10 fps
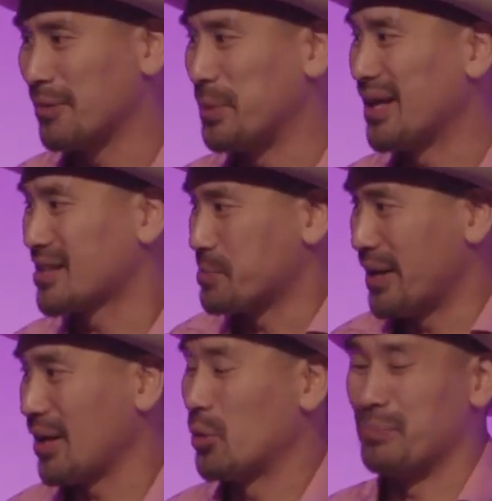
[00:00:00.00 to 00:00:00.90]
could be
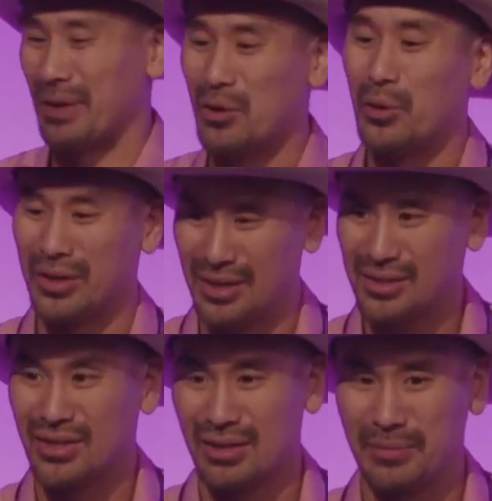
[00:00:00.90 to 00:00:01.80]
explaining what Bitcoin
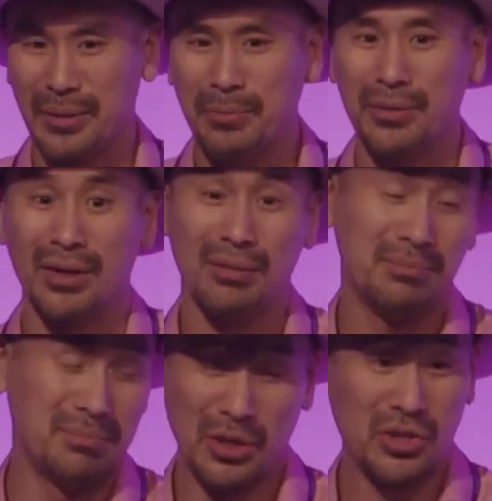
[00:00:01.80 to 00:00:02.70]
is to other people.
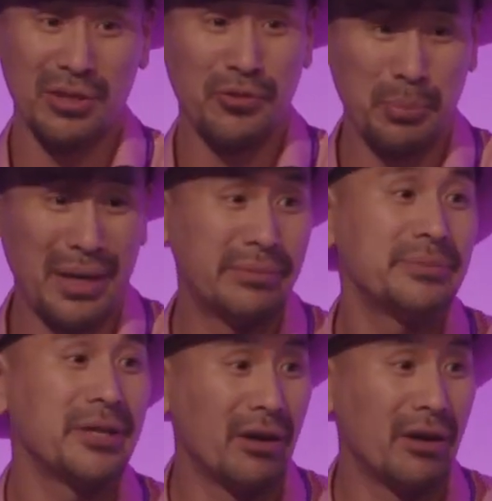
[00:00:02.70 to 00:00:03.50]
And most of you probably